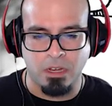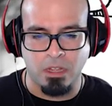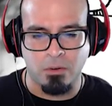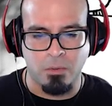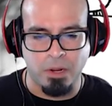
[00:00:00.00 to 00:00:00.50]

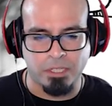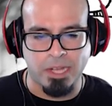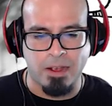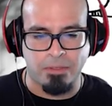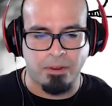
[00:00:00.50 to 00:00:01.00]
A little
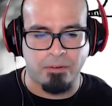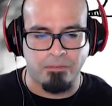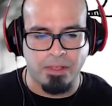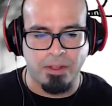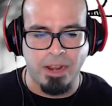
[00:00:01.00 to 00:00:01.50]
ways south of
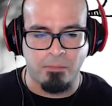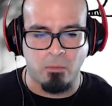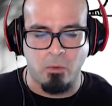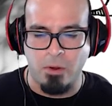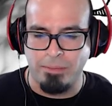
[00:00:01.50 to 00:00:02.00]
here, a fella
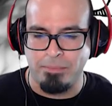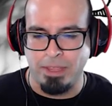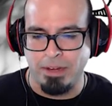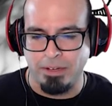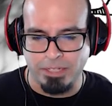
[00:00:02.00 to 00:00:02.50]
named Roy
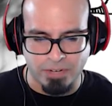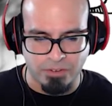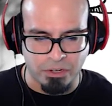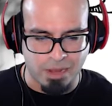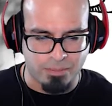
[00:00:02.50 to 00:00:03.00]
Bean
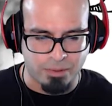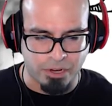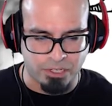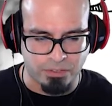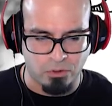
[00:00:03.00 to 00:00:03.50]
discovered a new map
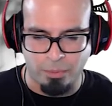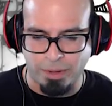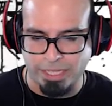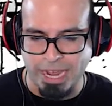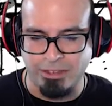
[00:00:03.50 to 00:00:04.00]
location. Roy
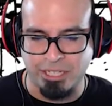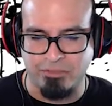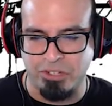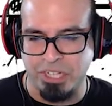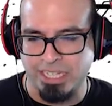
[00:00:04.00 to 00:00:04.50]
Bean's
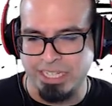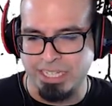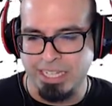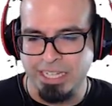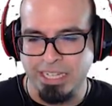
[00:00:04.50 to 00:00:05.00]
House of
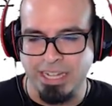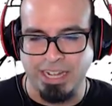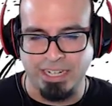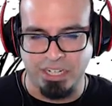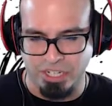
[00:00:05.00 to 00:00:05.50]
Justice
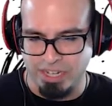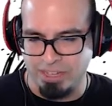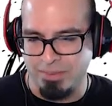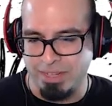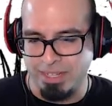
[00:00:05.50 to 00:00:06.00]
and
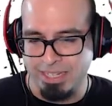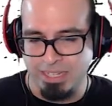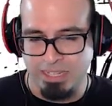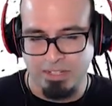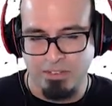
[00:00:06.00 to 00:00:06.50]
Jelly
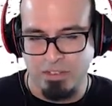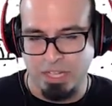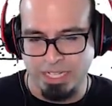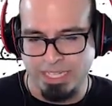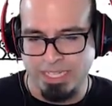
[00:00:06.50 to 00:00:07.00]
Beans.
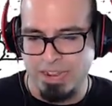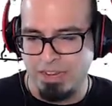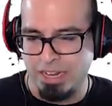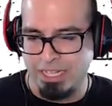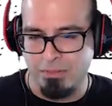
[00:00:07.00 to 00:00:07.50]
Well, that does
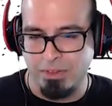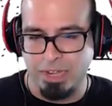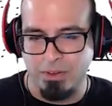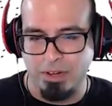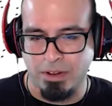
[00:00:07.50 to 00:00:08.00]
sound like
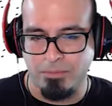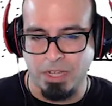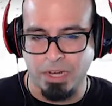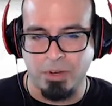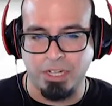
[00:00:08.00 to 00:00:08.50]
something I'd
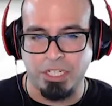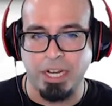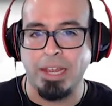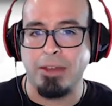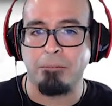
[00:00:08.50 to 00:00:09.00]
wanna
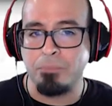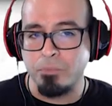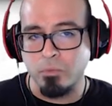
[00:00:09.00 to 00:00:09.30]
check out.